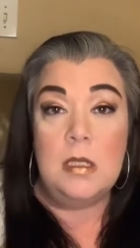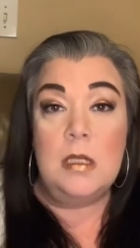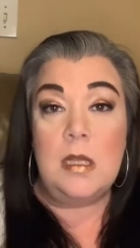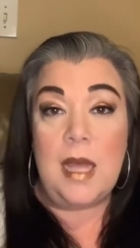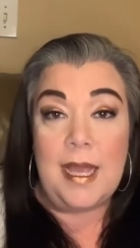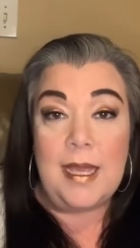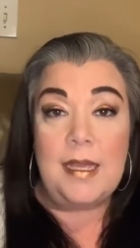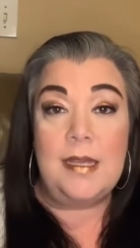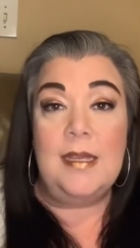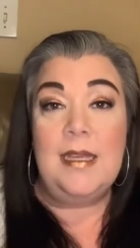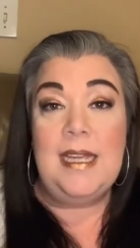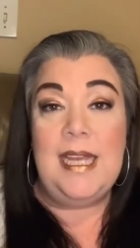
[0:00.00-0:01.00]
like
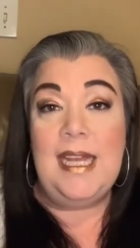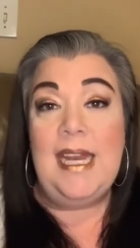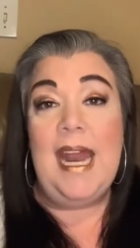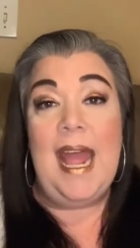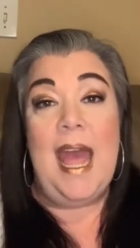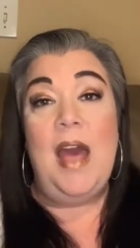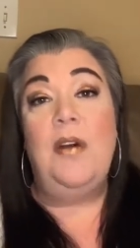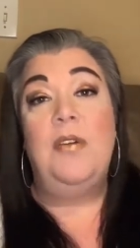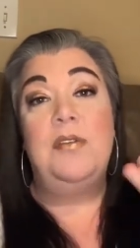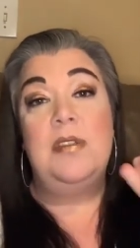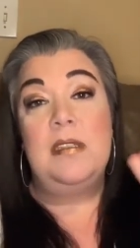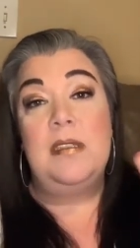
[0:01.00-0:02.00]
get it
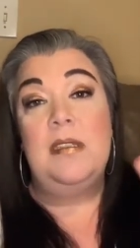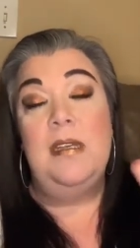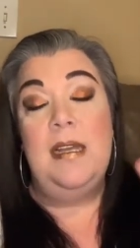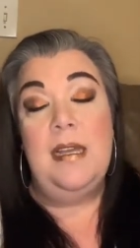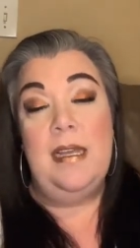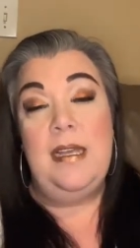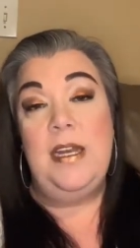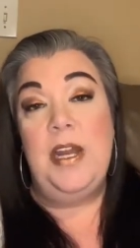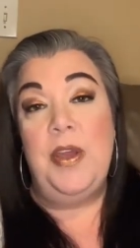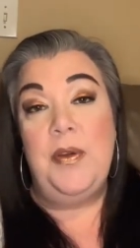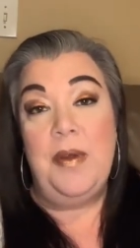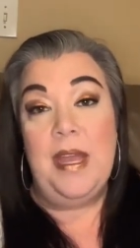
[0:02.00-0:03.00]
out, you
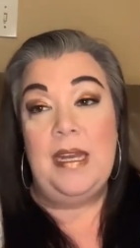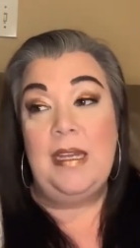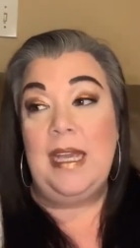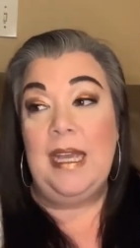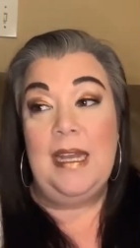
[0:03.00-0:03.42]
know, and get